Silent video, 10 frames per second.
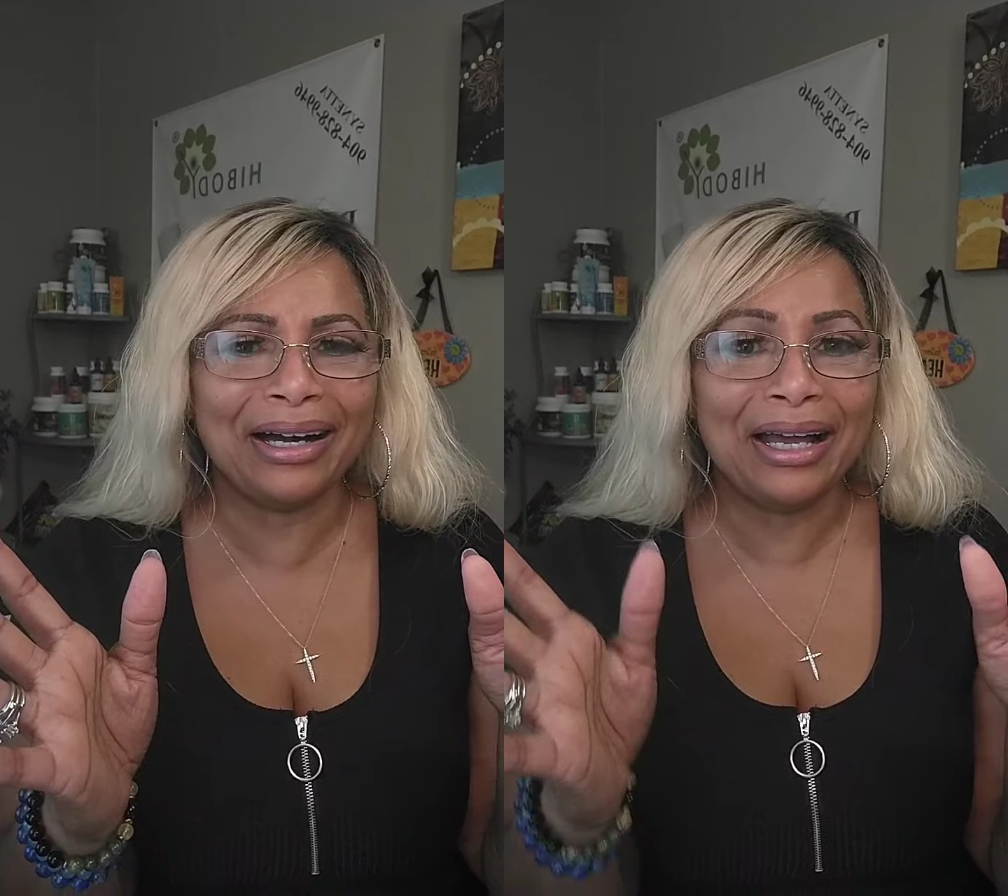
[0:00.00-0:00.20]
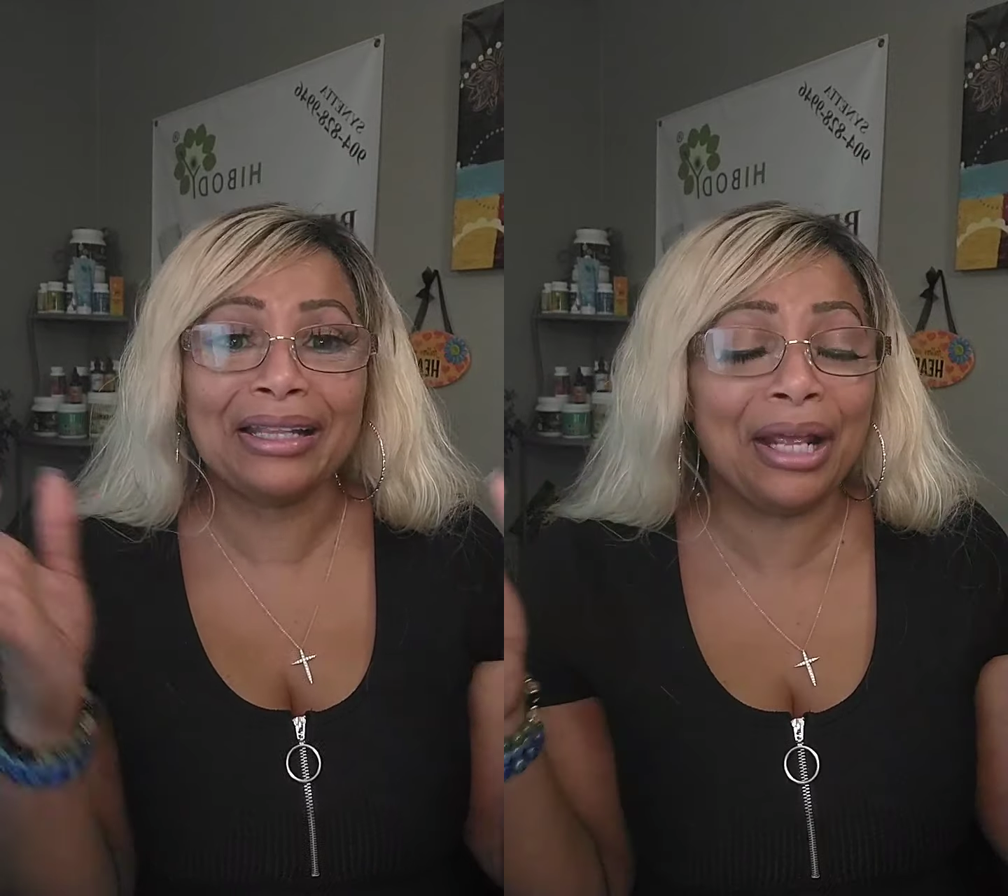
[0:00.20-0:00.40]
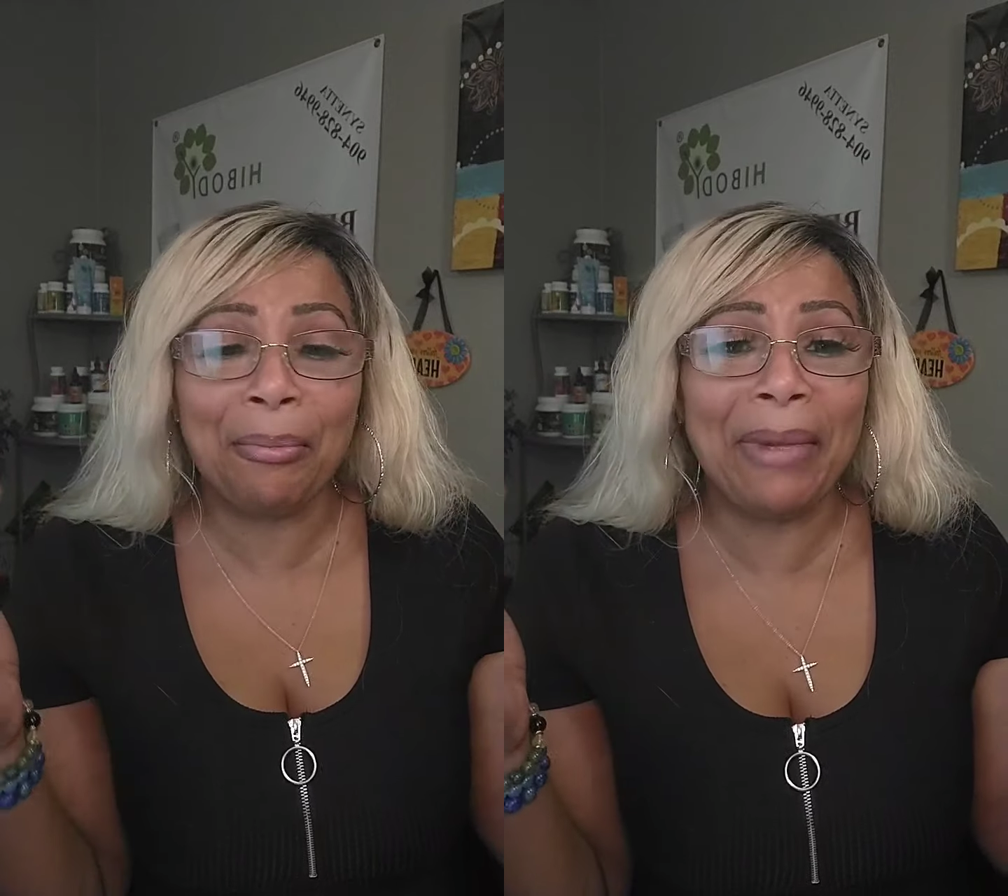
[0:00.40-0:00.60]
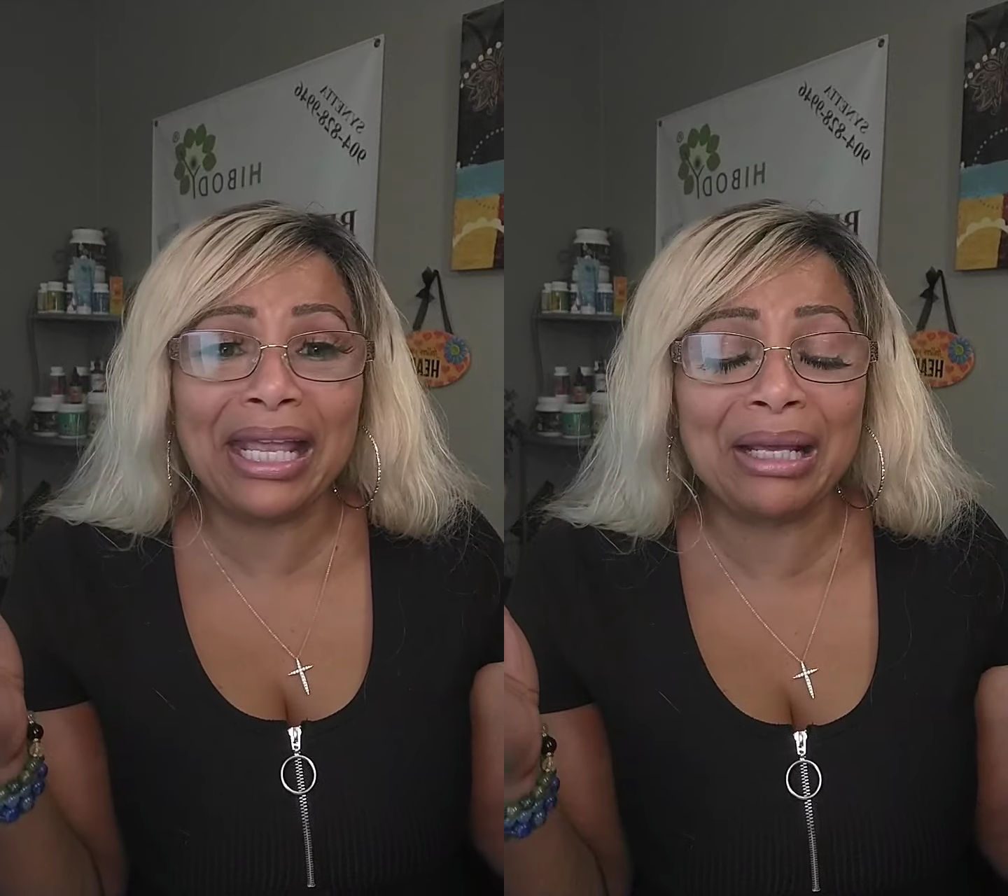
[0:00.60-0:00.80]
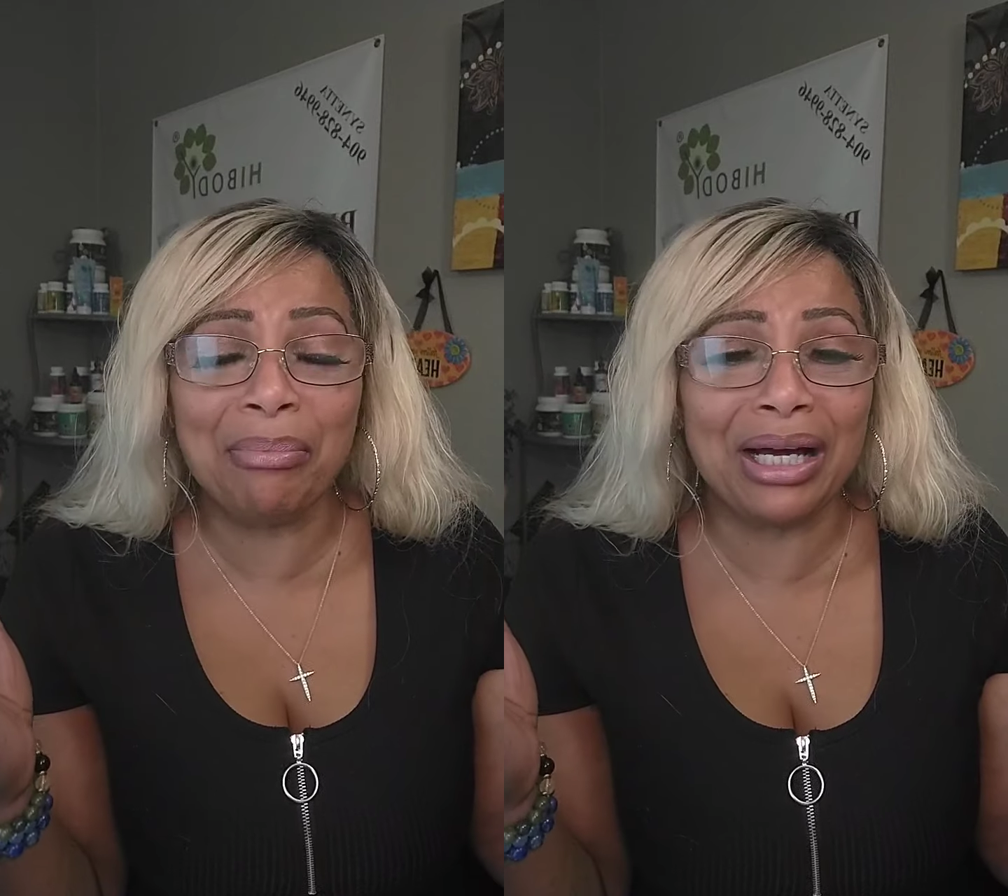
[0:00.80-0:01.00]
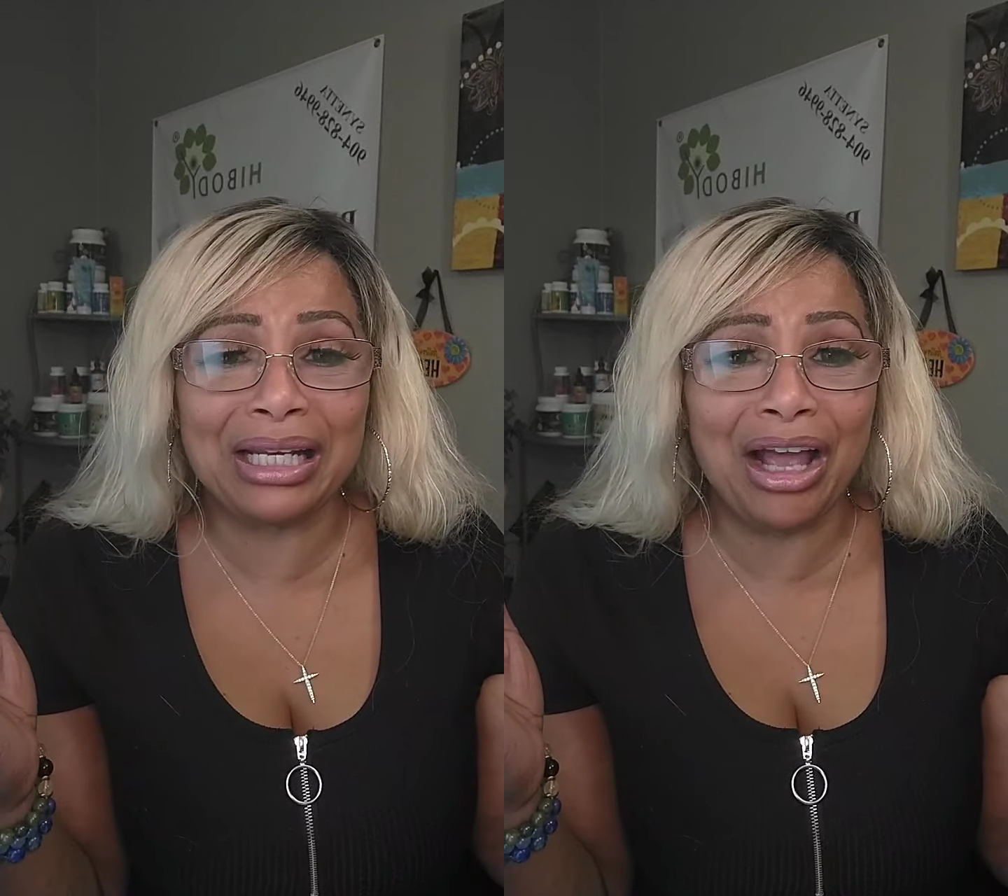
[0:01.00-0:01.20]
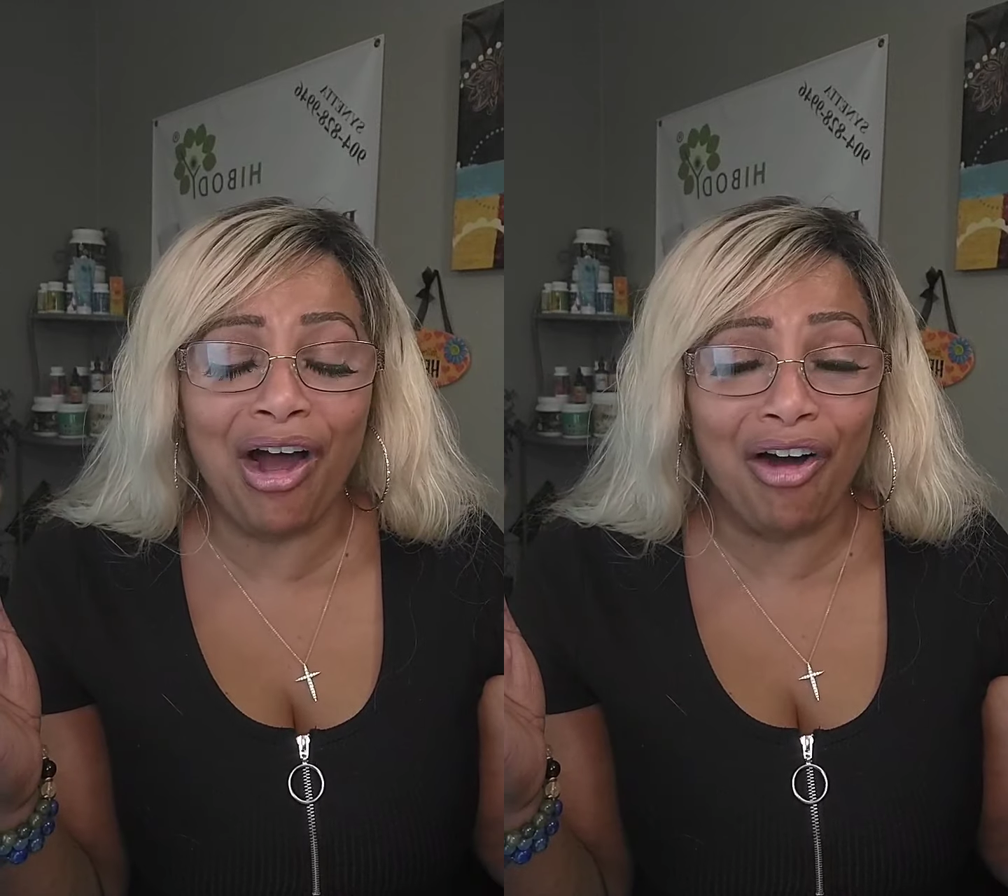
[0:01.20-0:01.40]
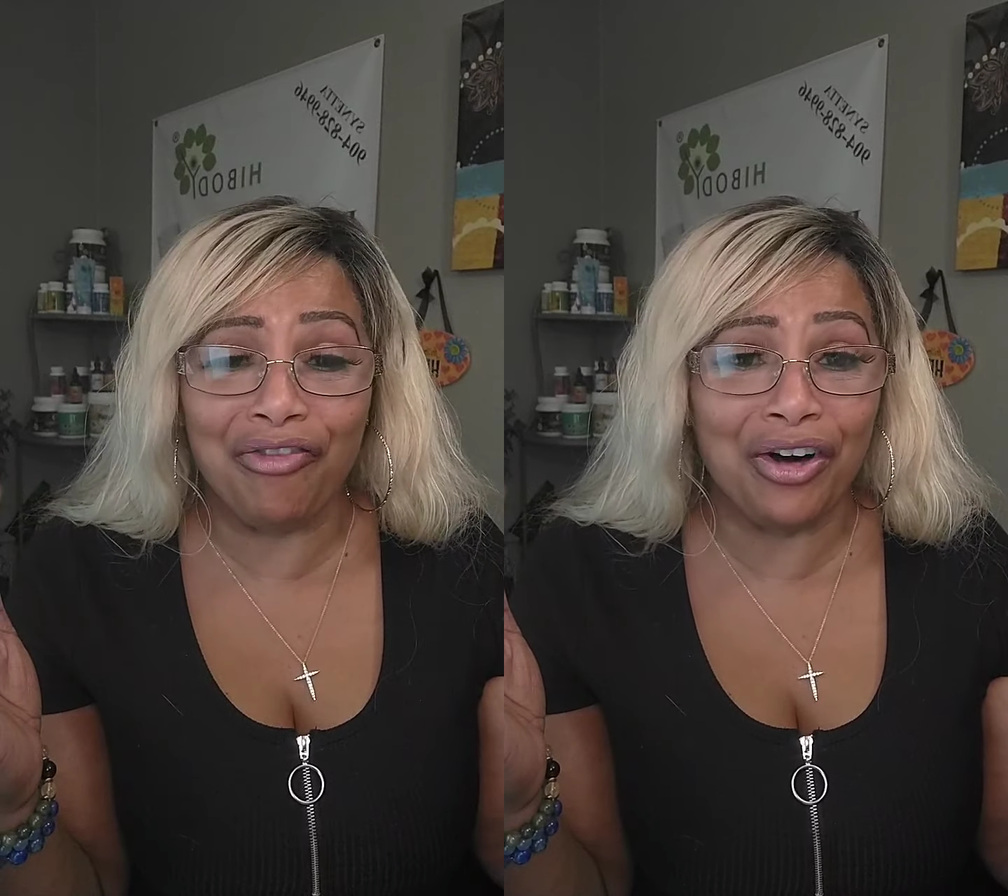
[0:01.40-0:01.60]
They're making money
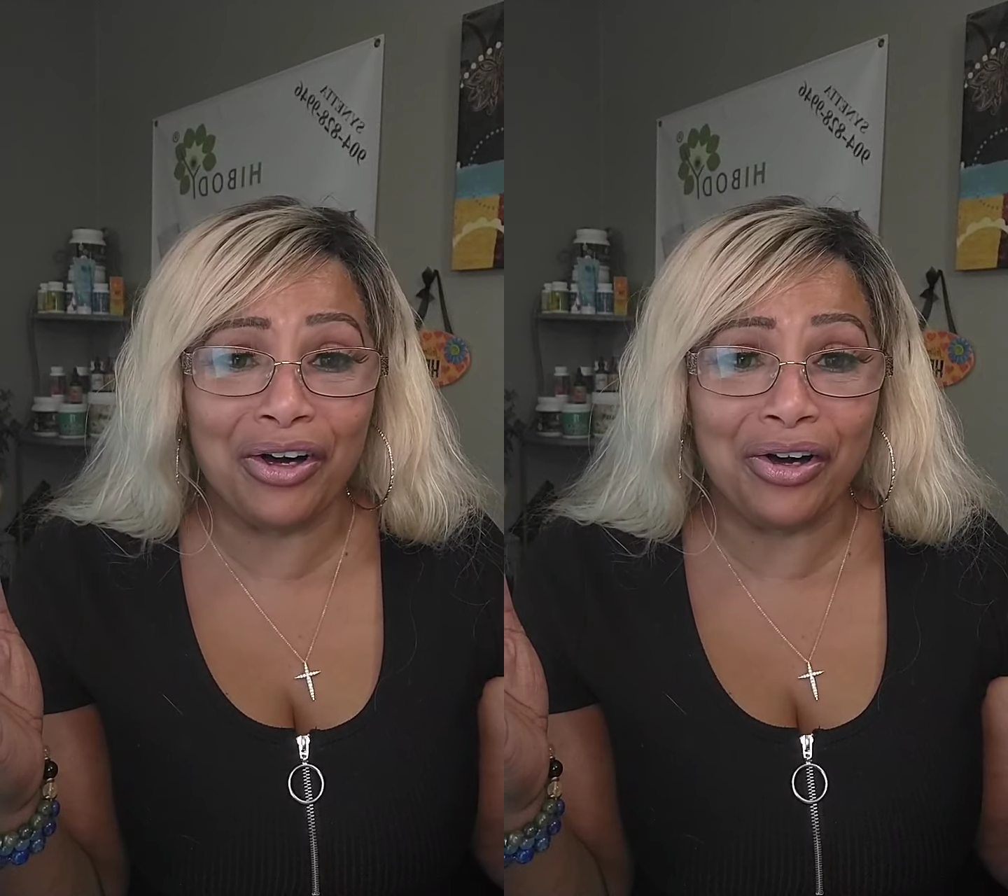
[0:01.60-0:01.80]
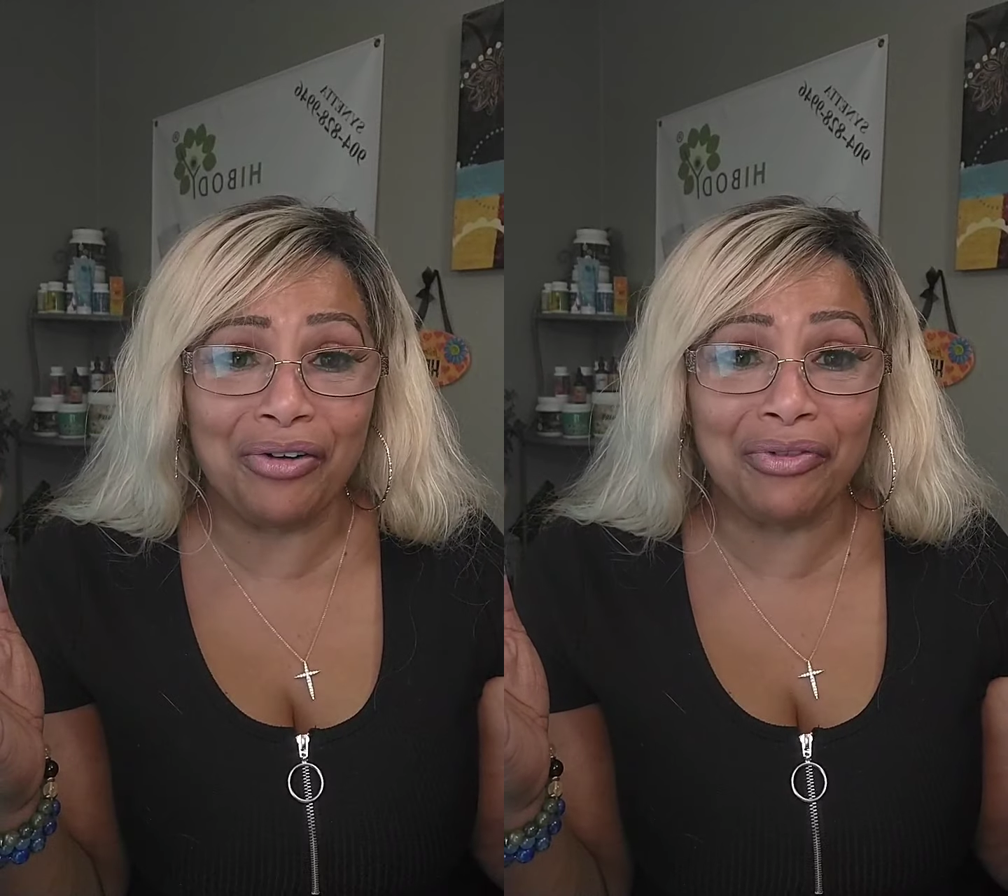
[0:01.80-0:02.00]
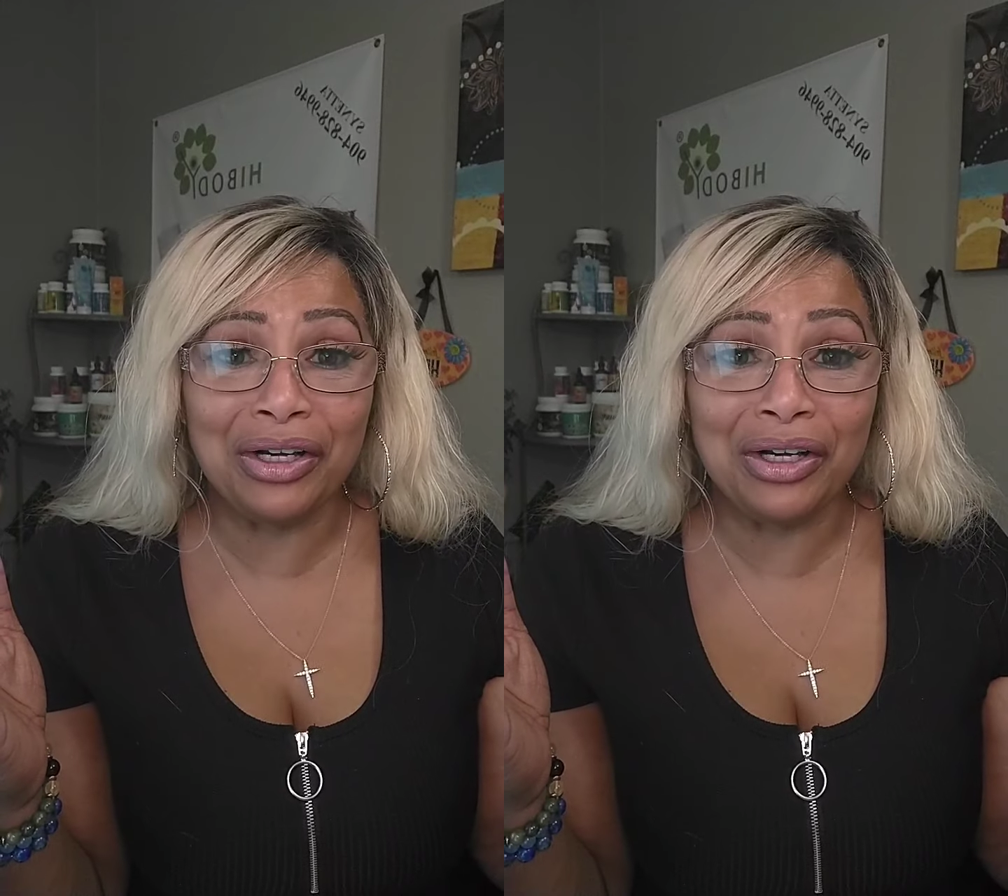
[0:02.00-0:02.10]
off of.